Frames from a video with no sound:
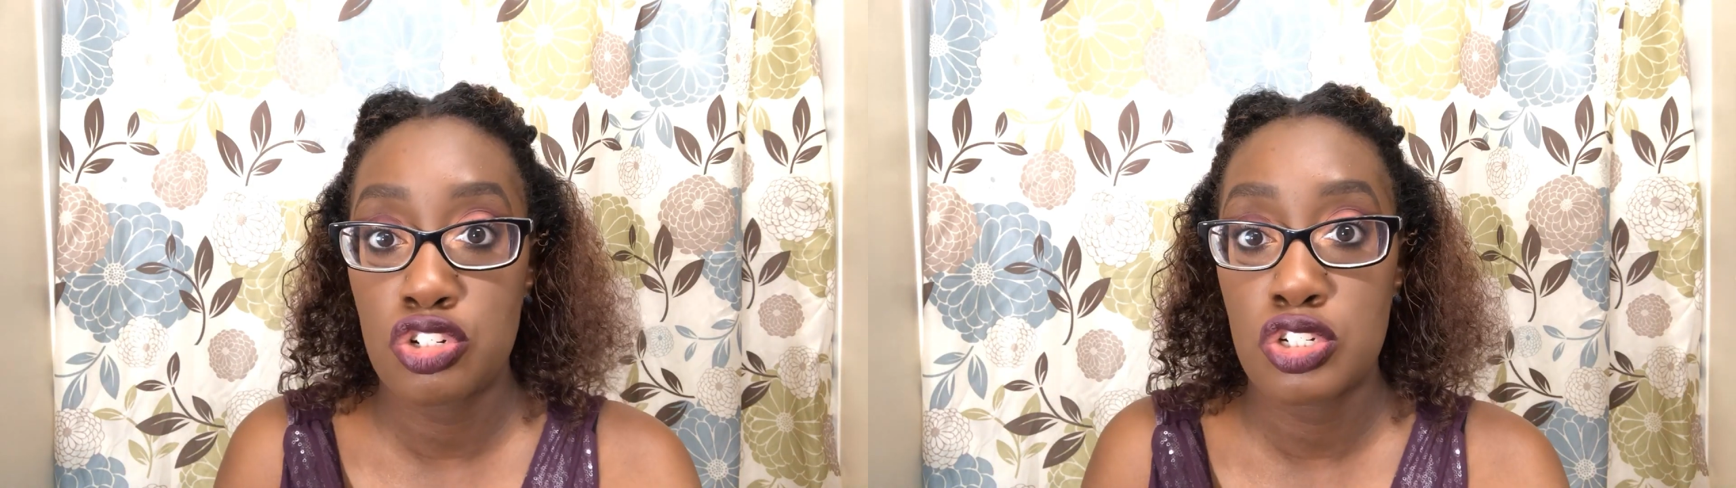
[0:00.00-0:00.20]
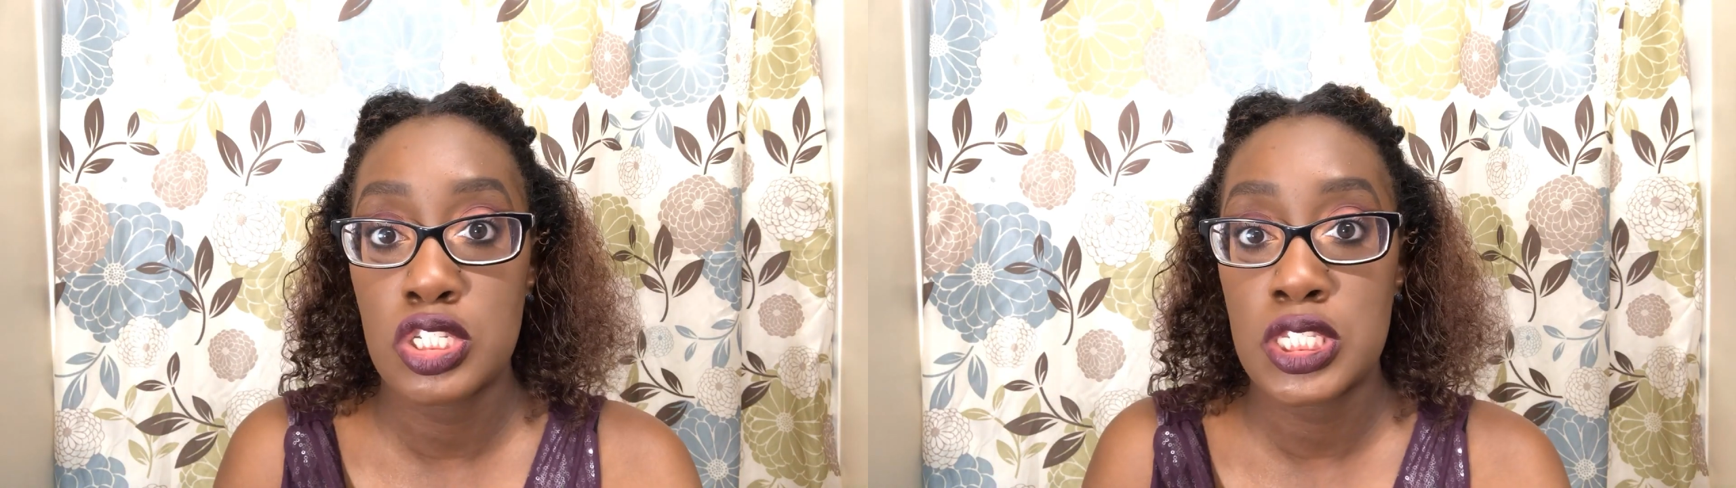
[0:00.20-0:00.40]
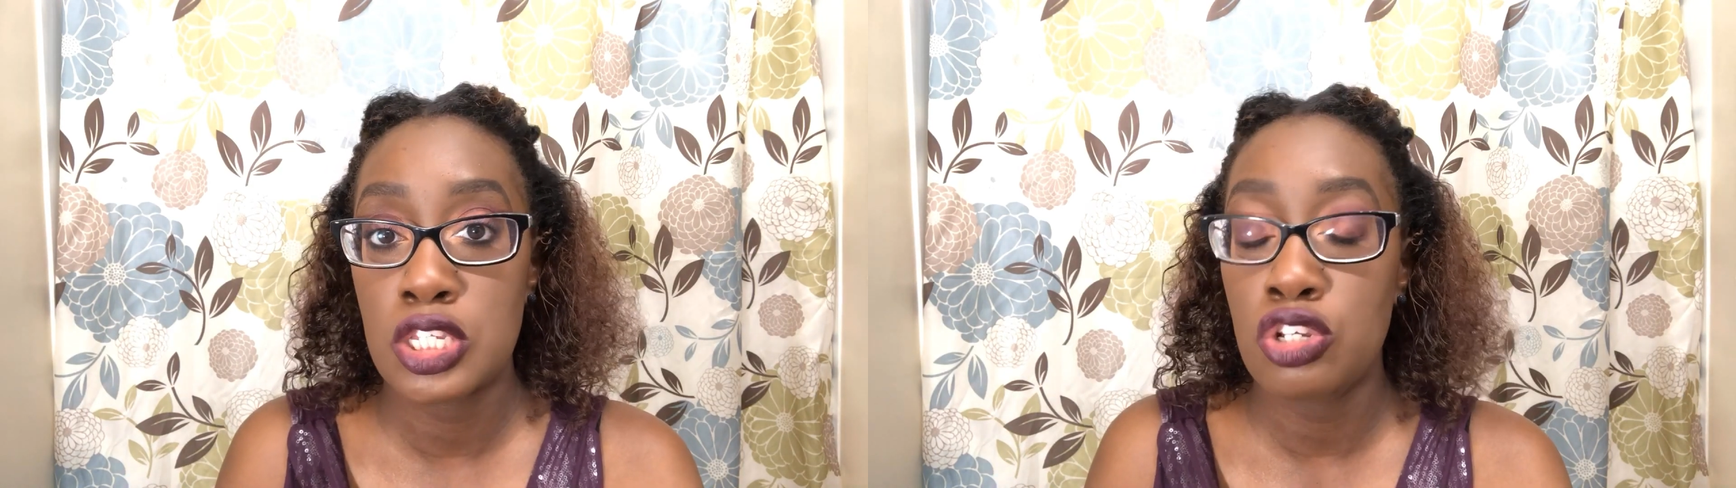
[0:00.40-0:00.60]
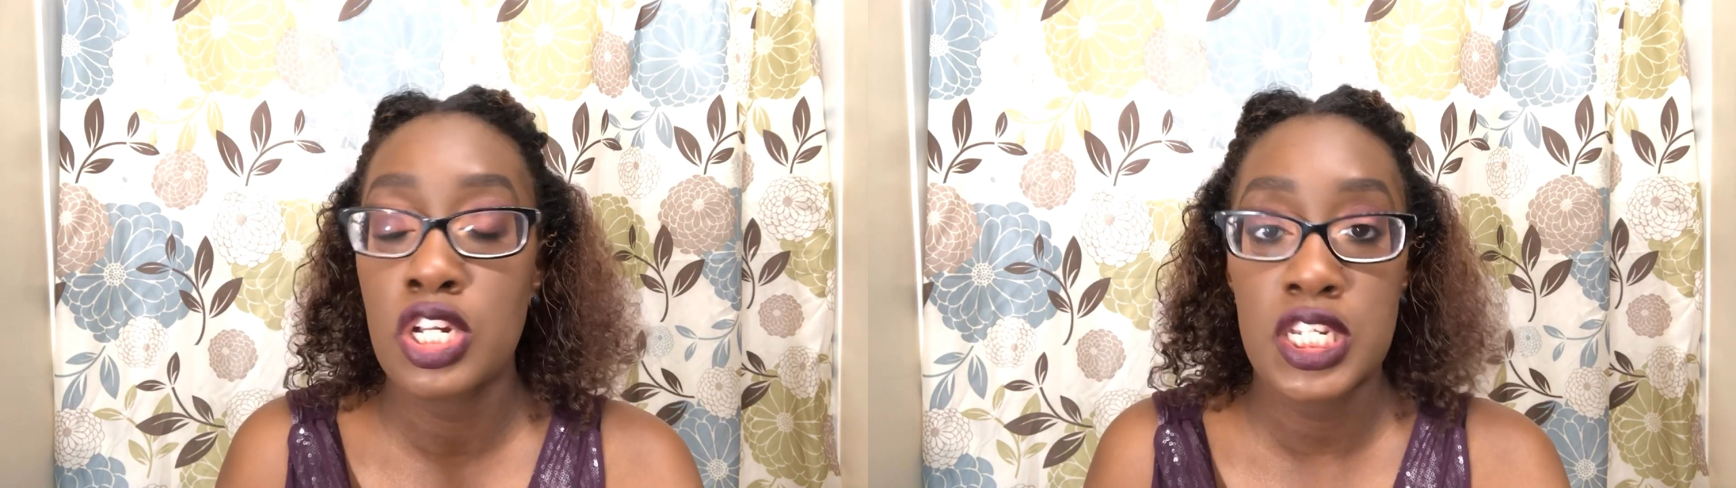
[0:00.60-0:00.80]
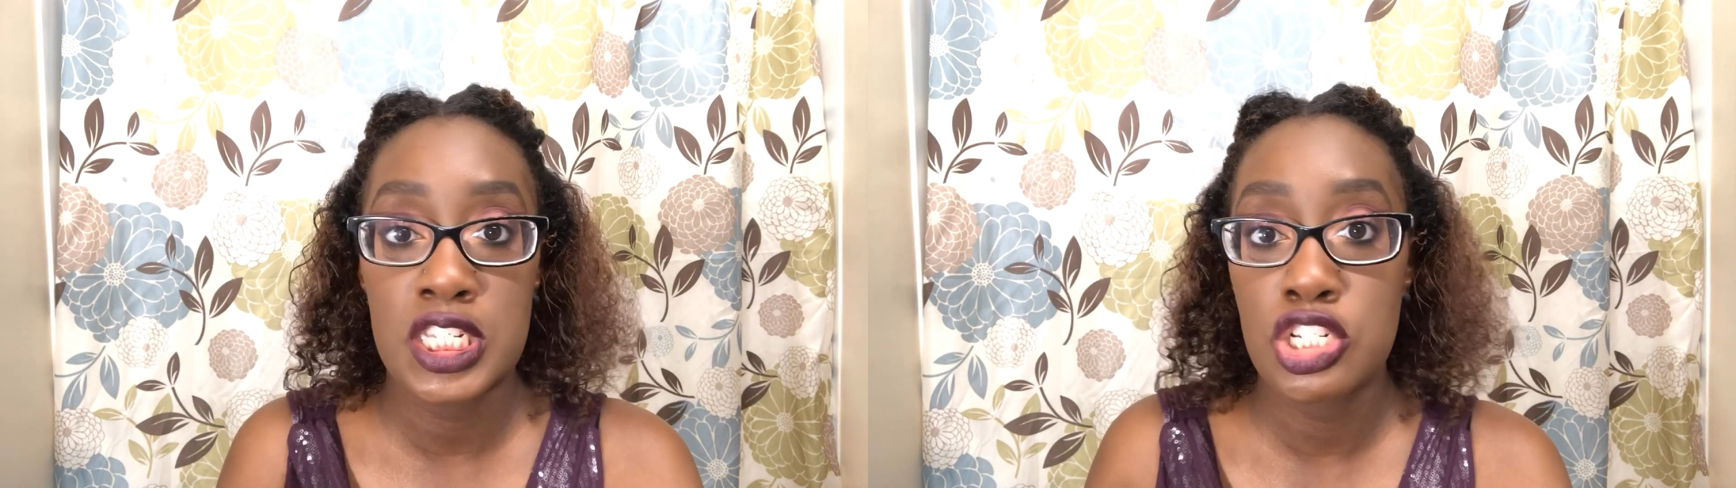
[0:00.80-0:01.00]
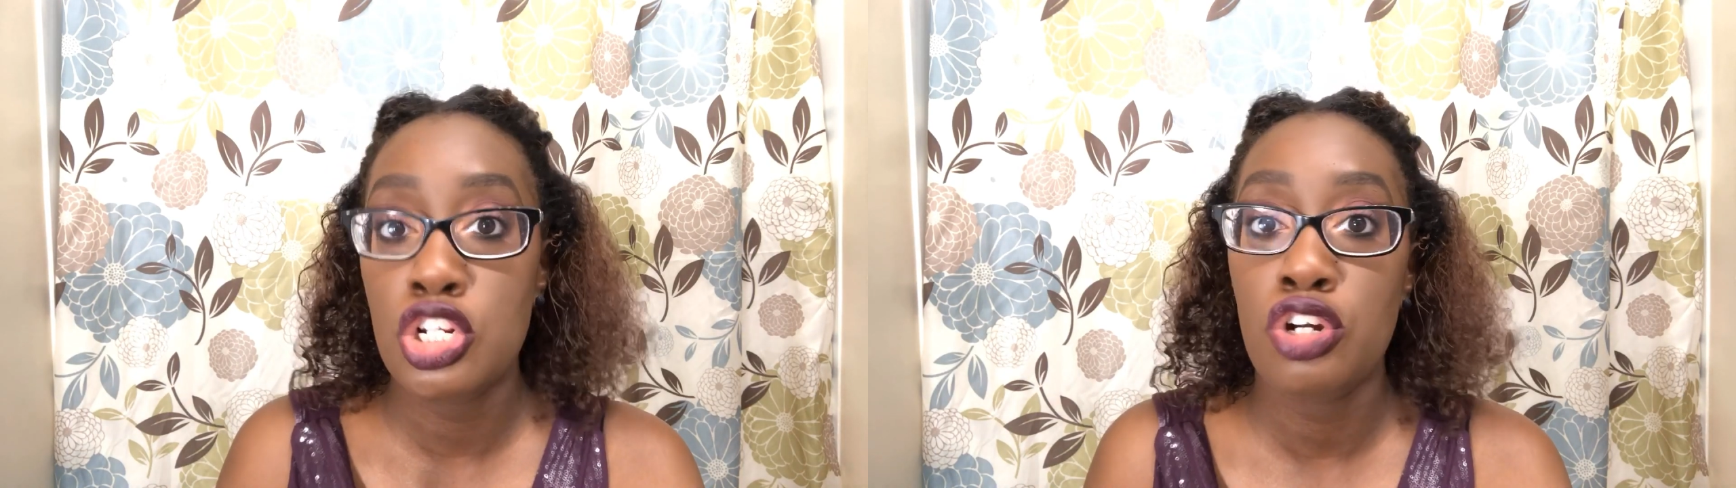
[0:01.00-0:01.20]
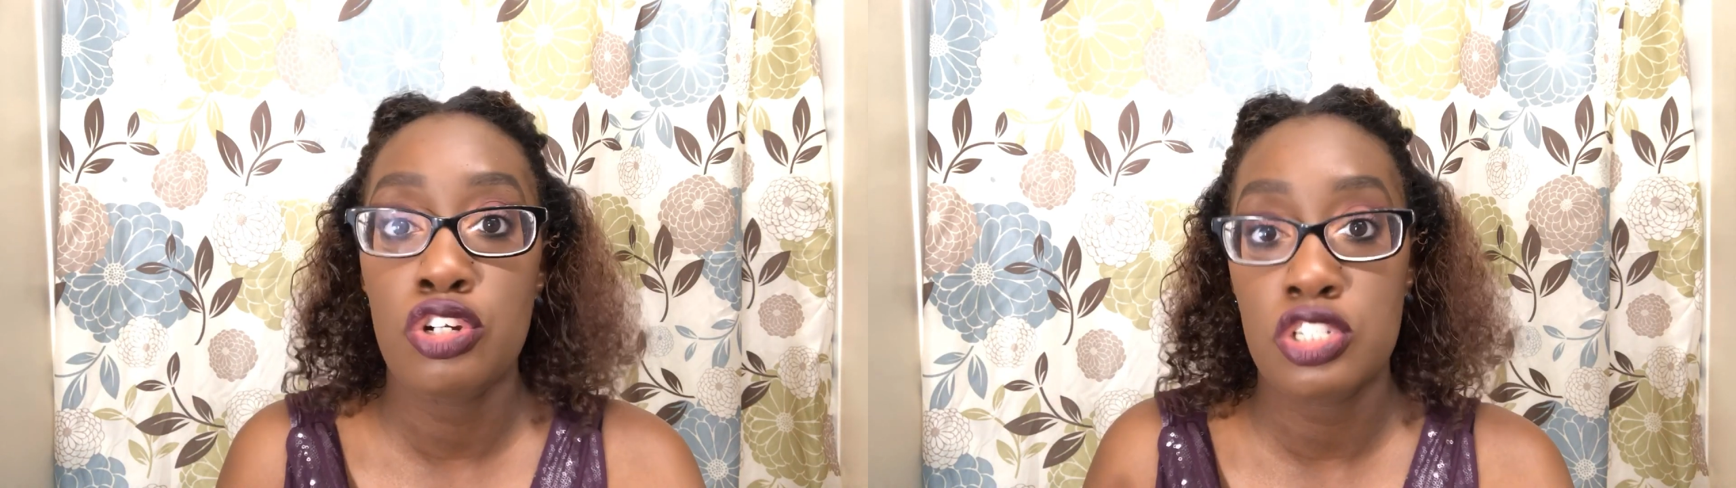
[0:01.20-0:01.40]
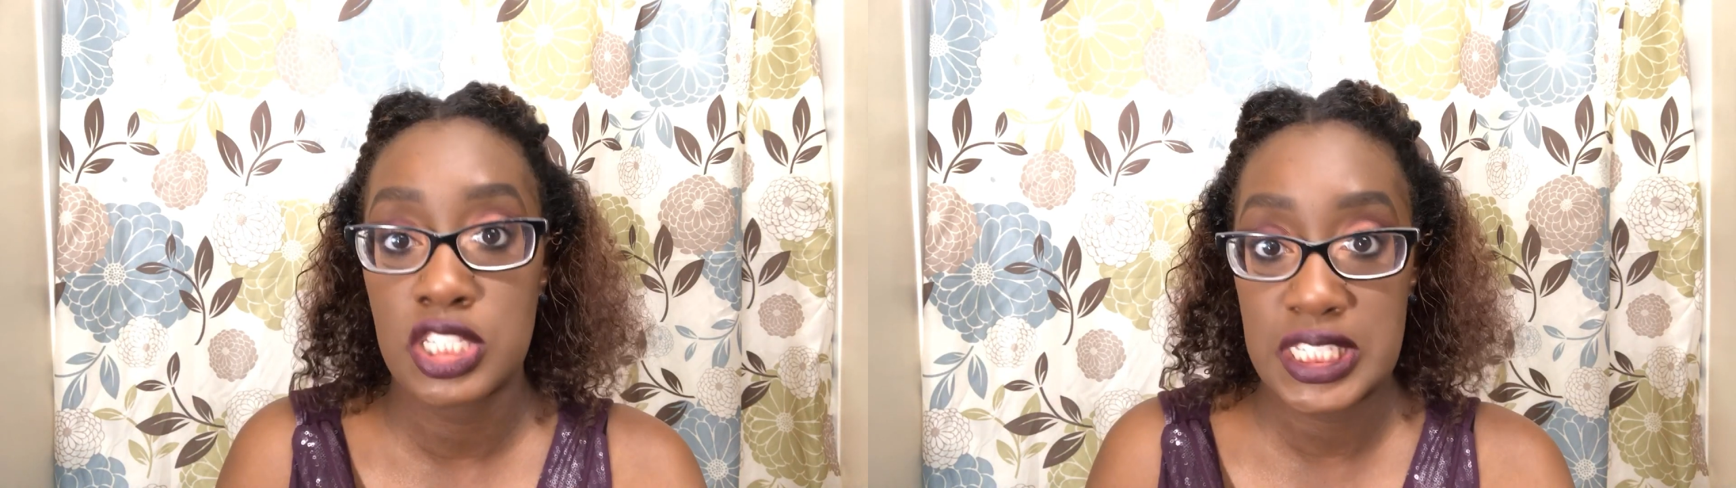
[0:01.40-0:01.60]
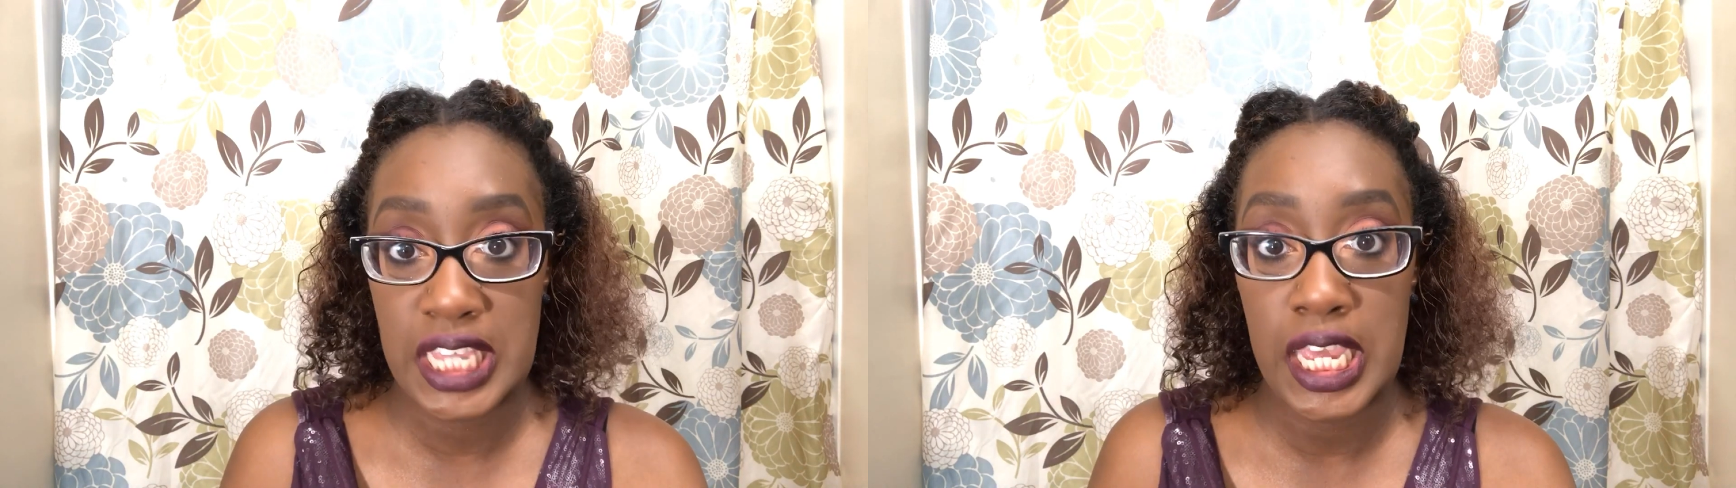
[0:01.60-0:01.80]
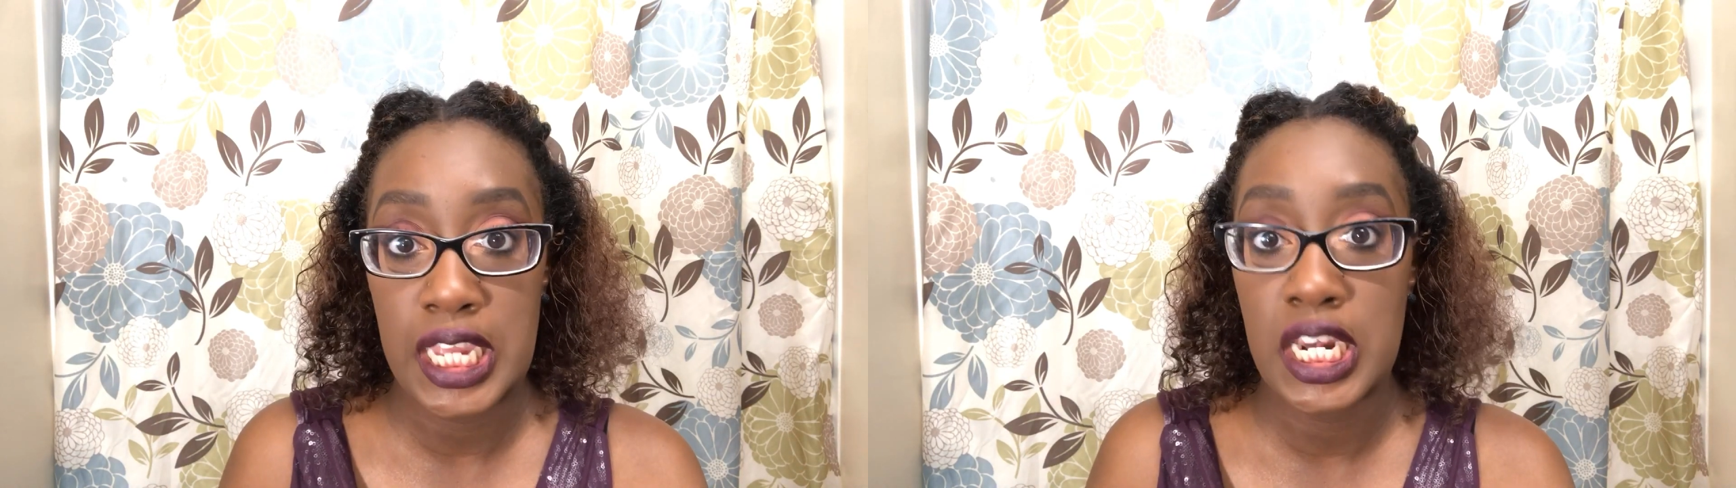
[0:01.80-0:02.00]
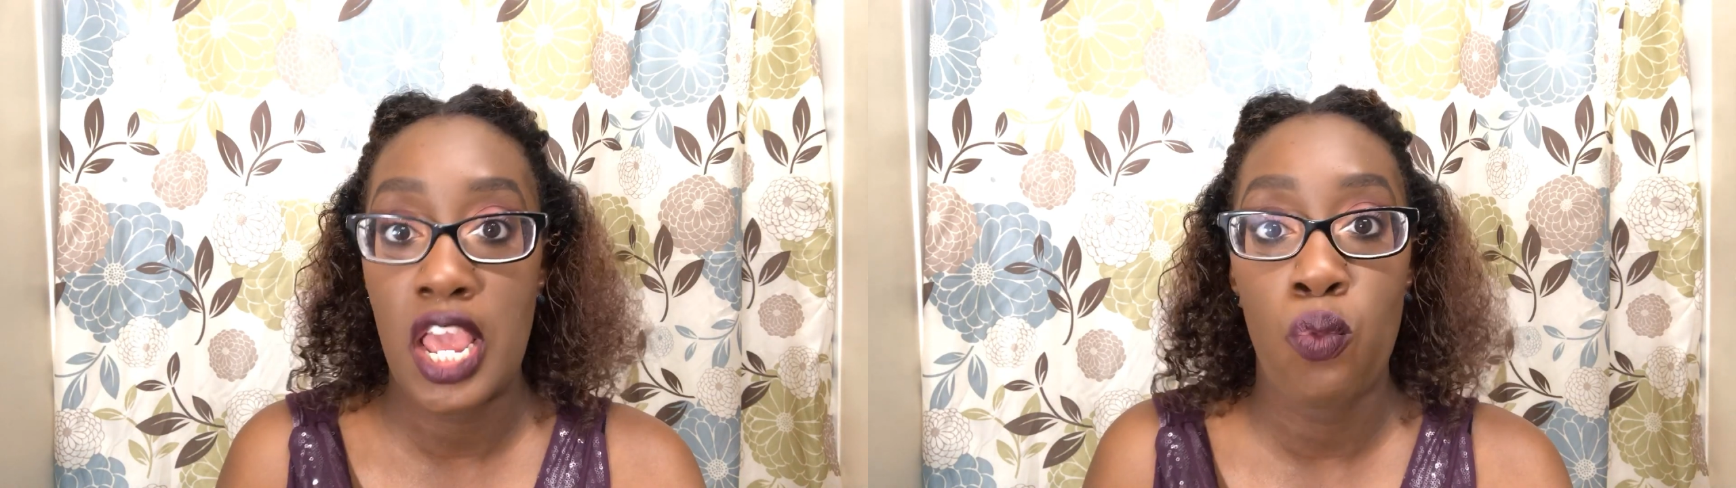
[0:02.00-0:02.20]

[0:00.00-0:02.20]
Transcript: you're getting to know your skin